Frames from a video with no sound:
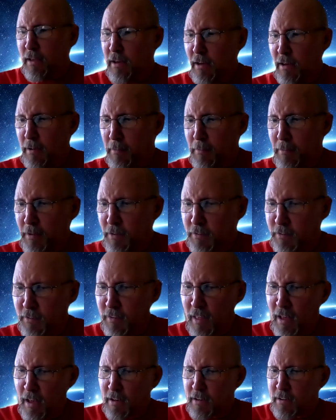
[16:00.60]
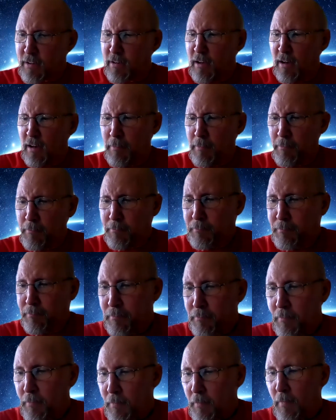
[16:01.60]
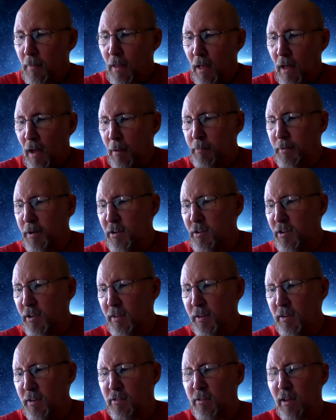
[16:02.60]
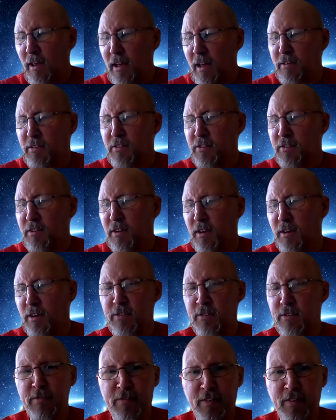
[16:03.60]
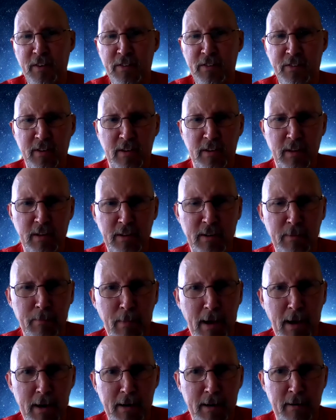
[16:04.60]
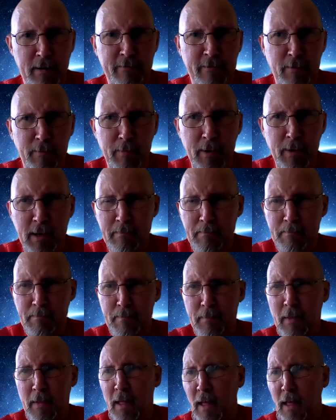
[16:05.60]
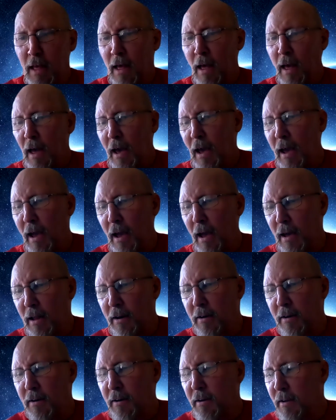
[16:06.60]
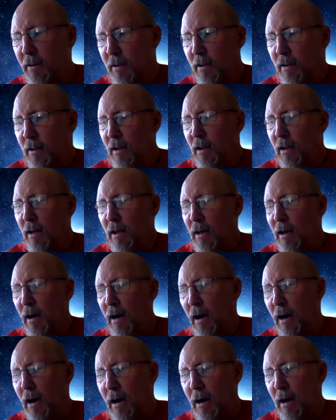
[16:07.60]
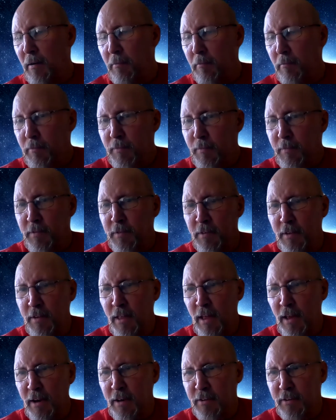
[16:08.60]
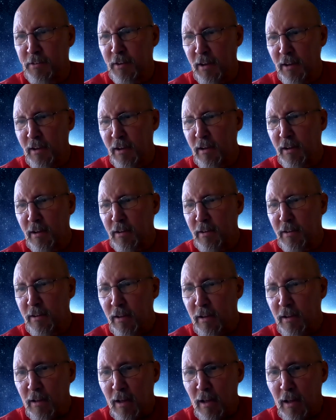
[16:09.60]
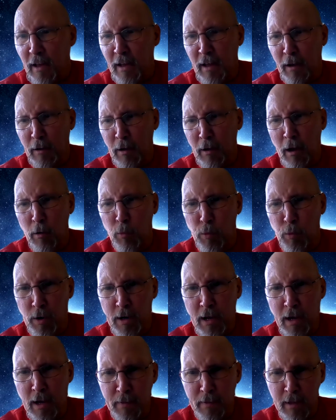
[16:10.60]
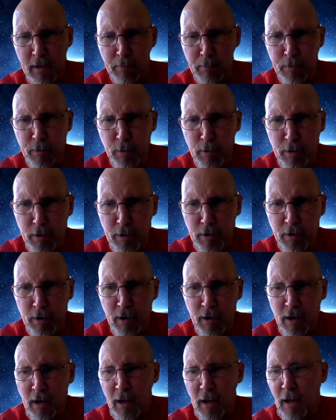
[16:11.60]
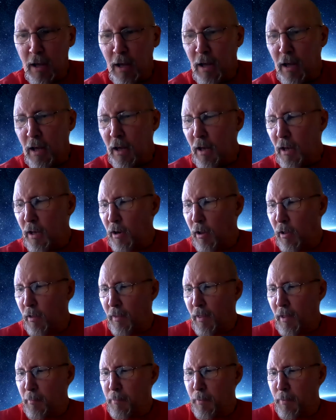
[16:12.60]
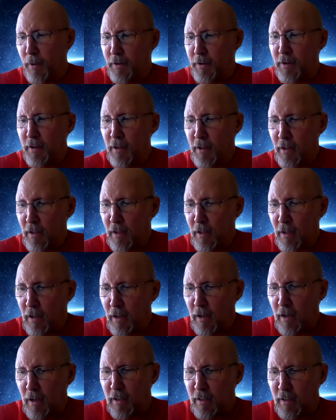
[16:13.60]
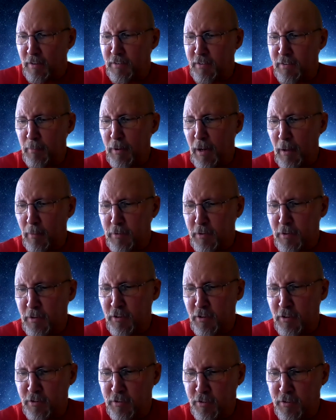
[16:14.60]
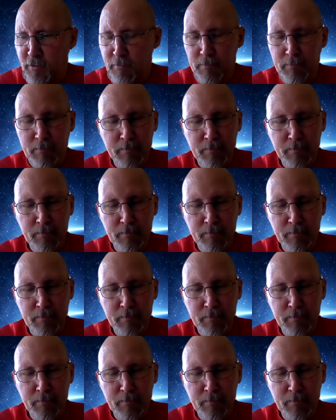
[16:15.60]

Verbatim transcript: uh, is that um, I'm teaching these classes and it's physically demanding for me. And um, then it's like I, I'll work on the computer and all that, but uh, sometimes it's just